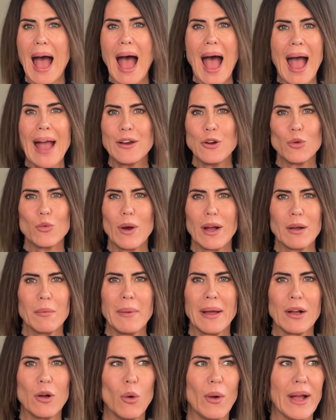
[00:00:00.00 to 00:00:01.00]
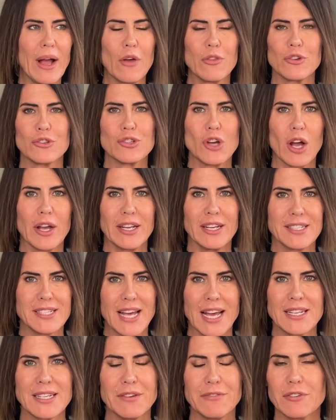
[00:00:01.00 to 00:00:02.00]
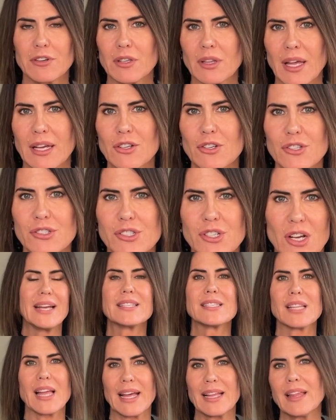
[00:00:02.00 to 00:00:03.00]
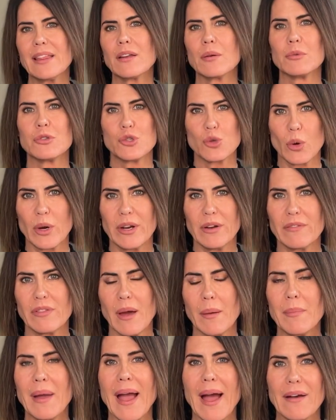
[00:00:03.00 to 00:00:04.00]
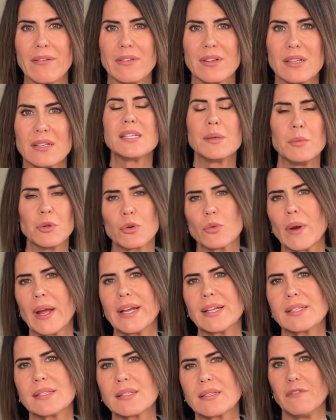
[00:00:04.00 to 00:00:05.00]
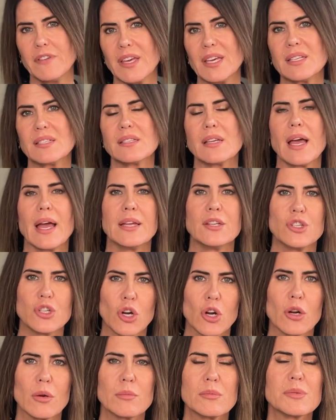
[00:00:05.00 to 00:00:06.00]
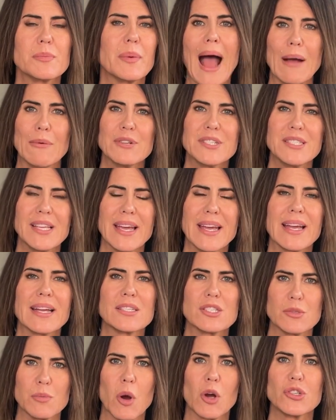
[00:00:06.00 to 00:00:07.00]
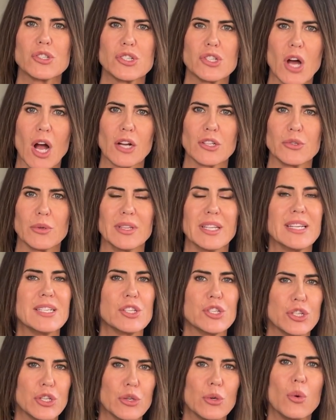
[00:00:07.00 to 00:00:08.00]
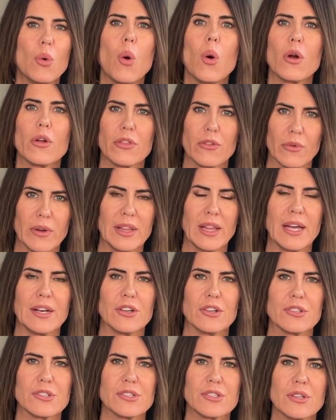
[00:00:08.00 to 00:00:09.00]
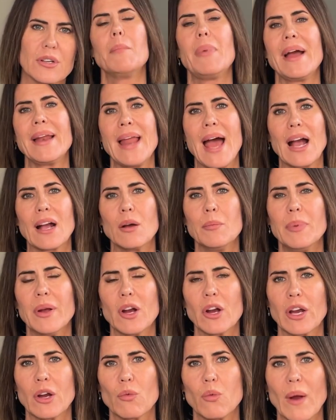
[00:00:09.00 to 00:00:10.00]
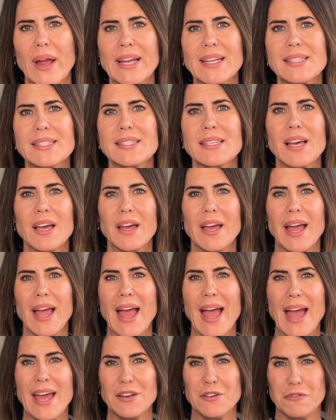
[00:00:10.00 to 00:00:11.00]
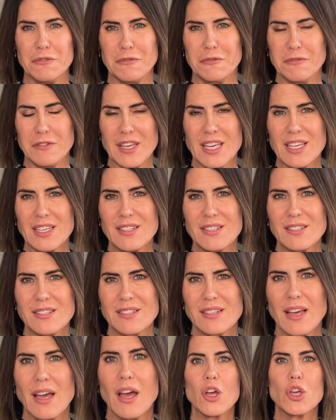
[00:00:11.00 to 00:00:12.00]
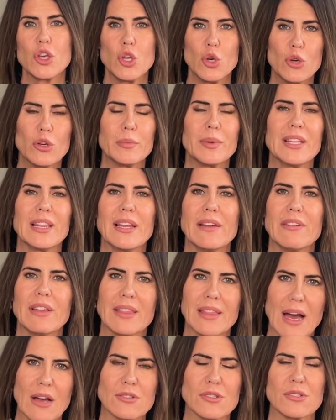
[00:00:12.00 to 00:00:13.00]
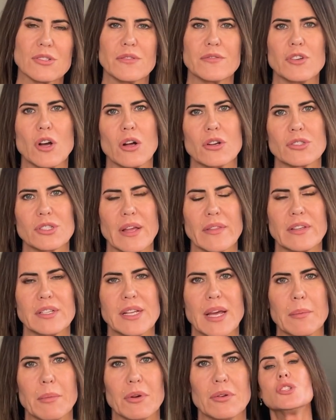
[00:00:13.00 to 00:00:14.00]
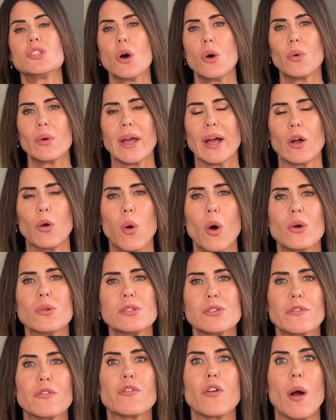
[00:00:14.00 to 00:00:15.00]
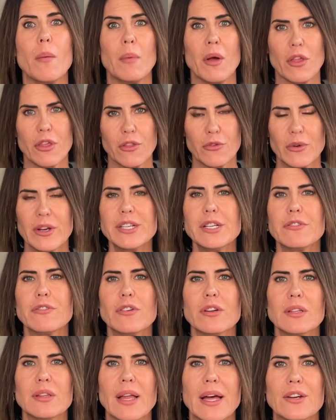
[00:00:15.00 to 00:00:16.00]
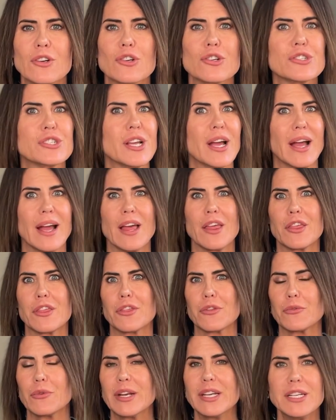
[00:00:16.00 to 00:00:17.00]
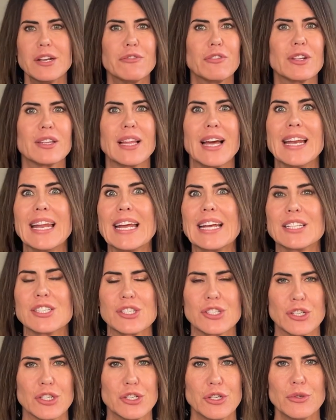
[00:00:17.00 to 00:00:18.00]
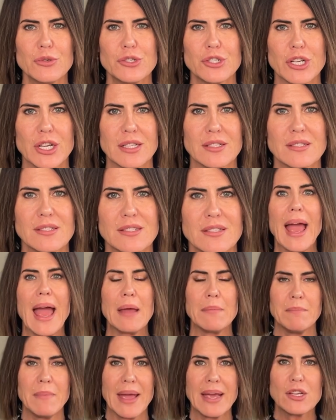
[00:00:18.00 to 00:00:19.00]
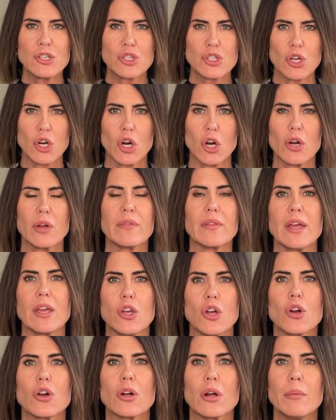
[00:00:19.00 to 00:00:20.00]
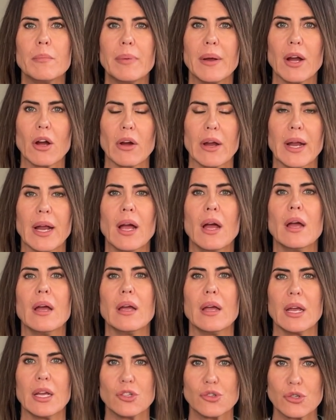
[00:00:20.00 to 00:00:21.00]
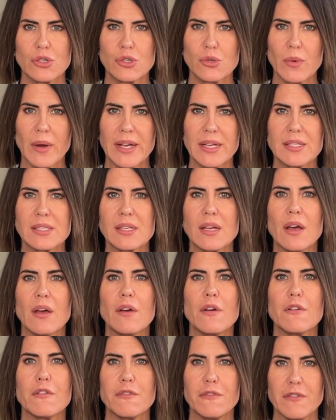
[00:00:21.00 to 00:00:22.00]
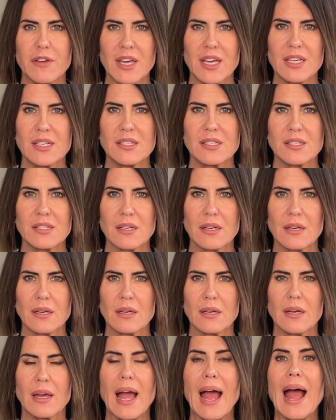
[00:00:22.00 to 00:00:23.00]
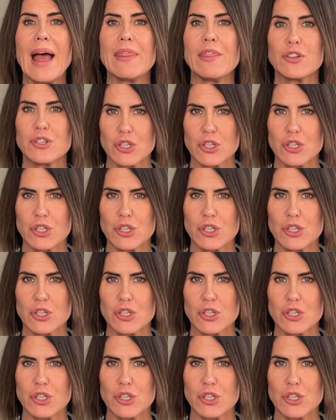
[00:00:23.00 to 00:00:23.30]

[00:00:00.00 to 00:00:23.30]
I don't recommend going out there and talking to 10 different lenders. It's likely that a majority of them have similar rates, fees, and terms. I would say it's smart to talk to at least 2 or 3 lenders. By not comparing rates and fees, you could be leaving thousands of dollars on the table. So get quotes from 3 different lenders, 3 different lending institutions, and make sure that you're comparing interest rates, fees, and the